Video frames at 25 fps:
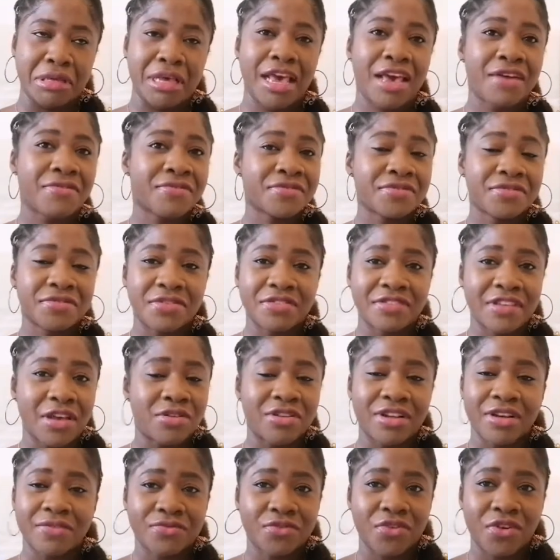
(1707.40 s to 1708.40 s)
heaven knows I would
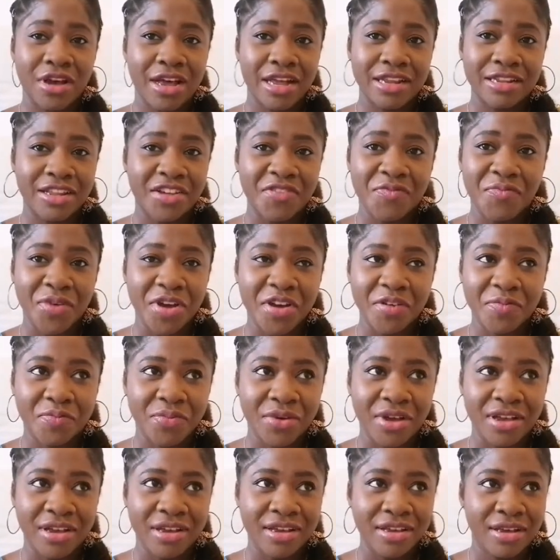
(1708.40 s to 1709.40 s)
have not had that
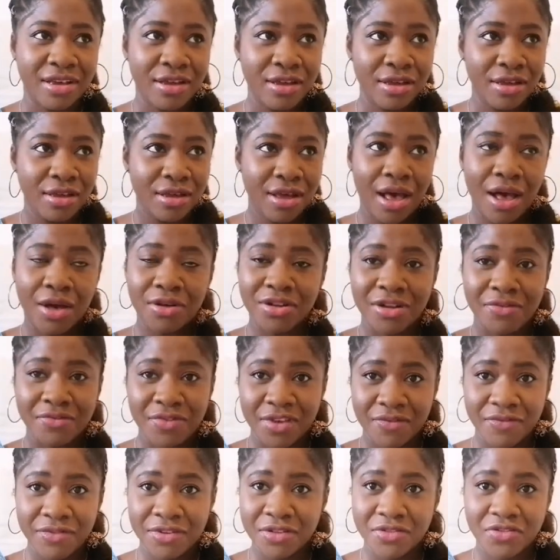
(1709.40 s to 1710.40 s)
backpack. I would have
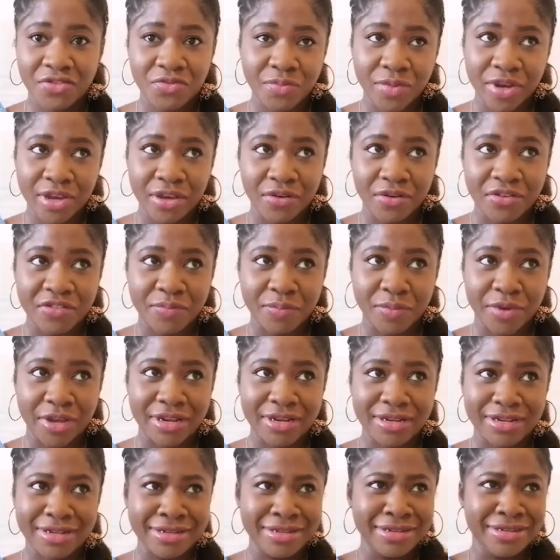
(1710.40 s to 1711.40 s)
given it to my
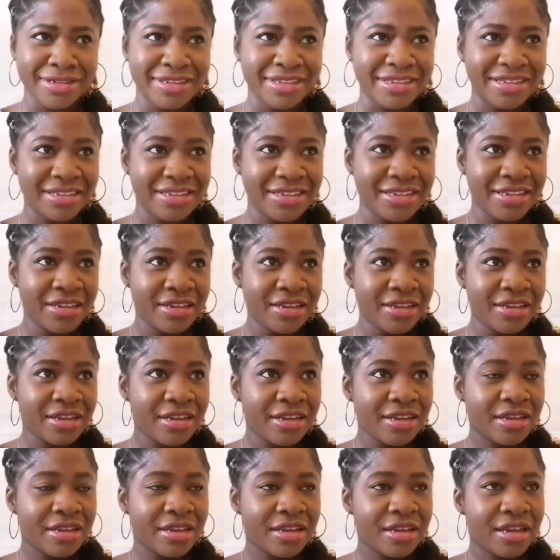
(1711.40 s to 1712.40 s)
husband.
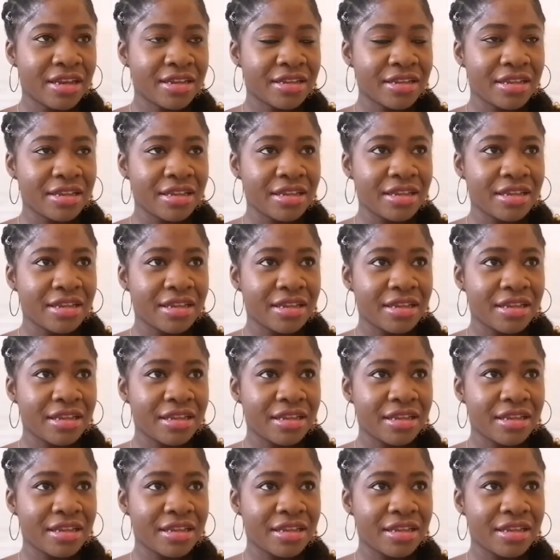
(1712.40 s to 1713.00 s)
hmm?